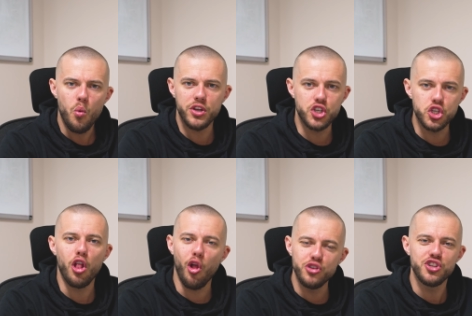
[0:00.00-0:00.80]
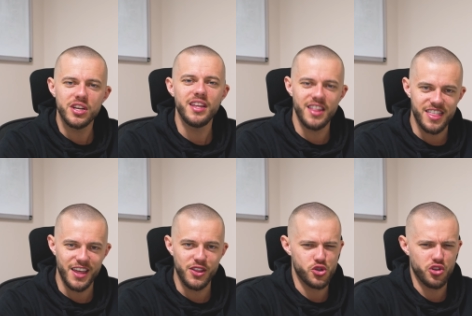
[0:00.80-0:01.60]
which is logically the
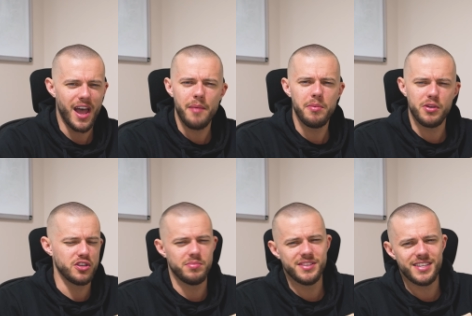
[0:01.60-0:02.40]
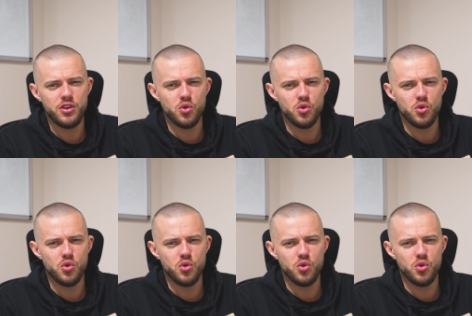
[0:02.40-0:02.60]
thing that should happen because you've been saying